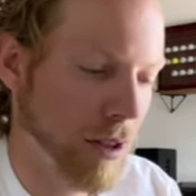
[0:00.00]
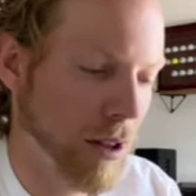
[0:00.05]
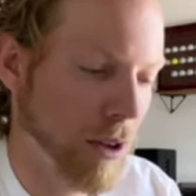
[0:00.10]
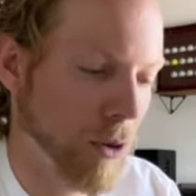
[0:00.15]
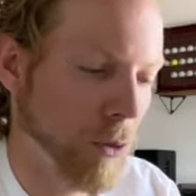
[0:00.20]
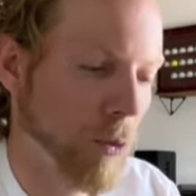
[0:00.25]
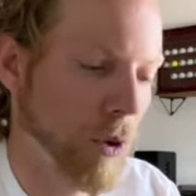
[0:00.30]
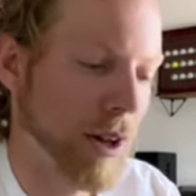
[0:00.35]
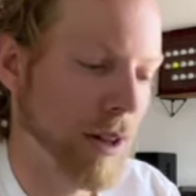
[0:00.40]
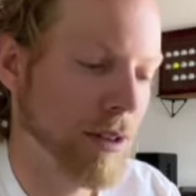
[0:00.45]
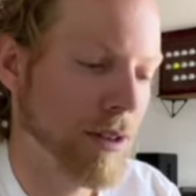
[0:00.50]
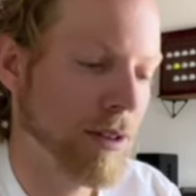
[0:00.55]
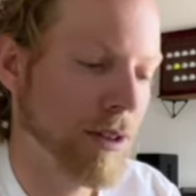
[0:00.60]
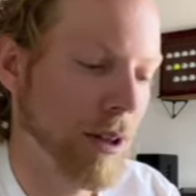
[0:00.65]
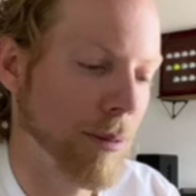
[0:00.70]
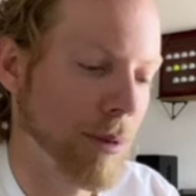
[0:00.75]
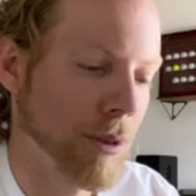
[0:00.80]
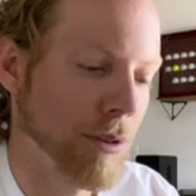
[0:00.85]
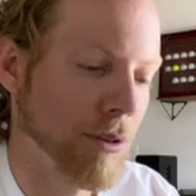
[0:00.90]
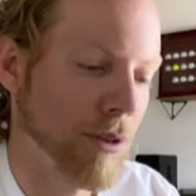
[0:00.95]
We had
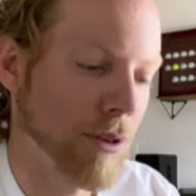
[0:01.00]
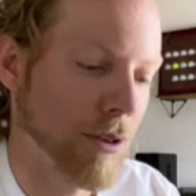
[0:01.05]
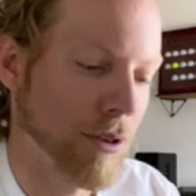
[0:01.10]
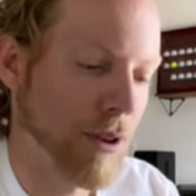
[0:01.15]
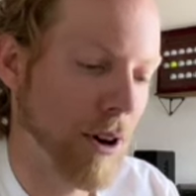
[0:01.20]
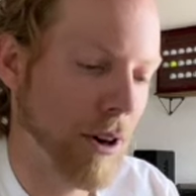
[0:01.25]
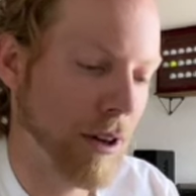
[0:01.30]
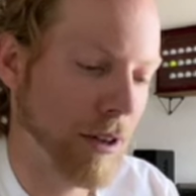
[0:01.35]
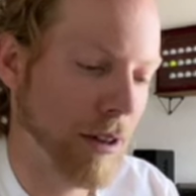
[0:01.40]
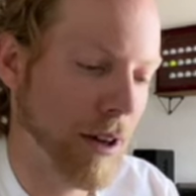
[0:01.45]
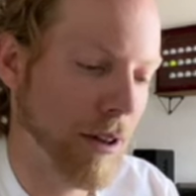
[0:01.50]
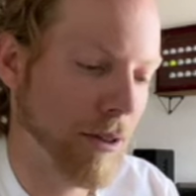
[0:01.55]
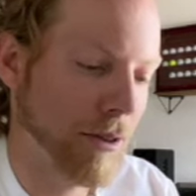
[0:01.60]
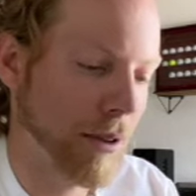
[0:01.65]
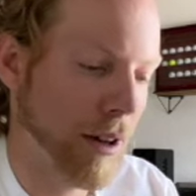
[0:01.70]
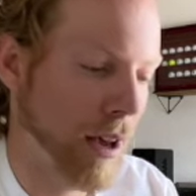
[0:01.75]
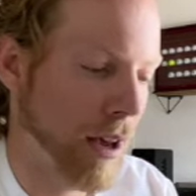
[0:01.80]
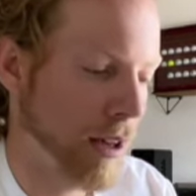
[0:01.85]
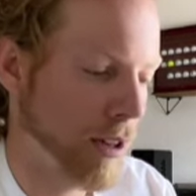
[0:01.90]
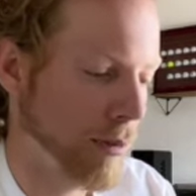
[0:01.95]
slipped into the dark
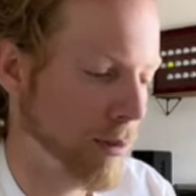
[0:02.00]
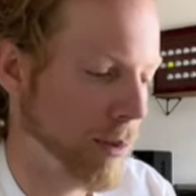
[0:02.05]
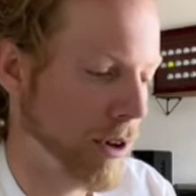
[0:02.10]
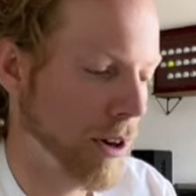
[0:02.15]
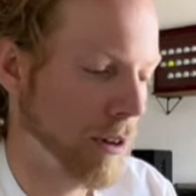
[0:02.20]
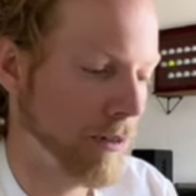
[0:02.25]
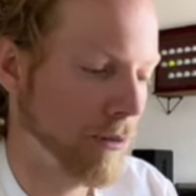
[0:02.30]
netherland beyond